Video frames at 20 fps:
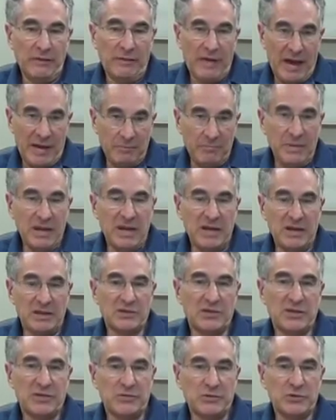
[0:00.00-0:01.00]
That
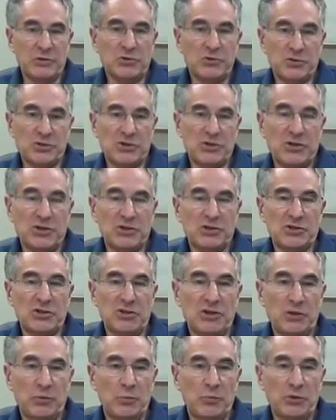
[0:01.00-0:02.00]
means in the
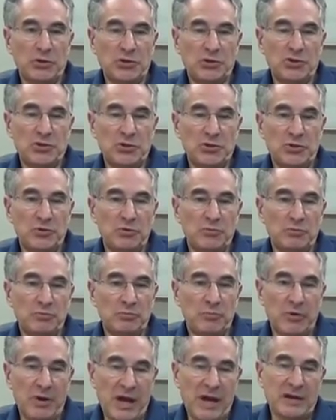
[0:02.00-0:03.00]
jurisdiction in which you
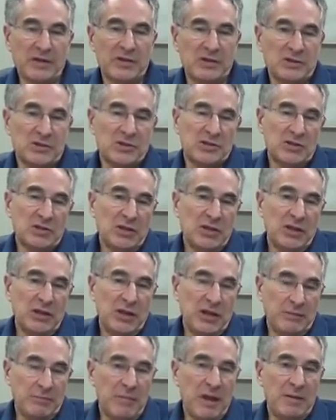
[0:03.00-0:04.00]
practice,
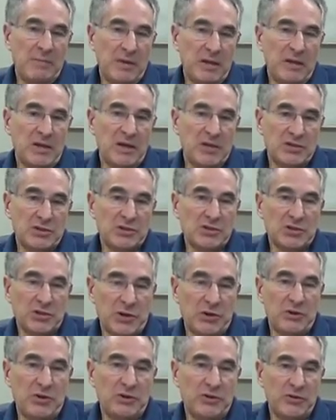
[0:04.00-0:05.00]
it may be
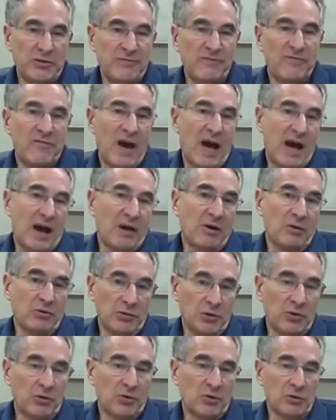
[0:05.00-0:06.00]
necessary to
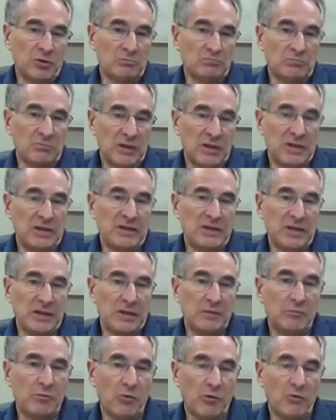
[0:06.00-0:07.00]
file your
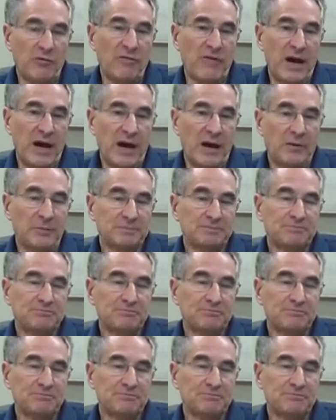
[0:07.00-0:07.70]
LinkedIn profile.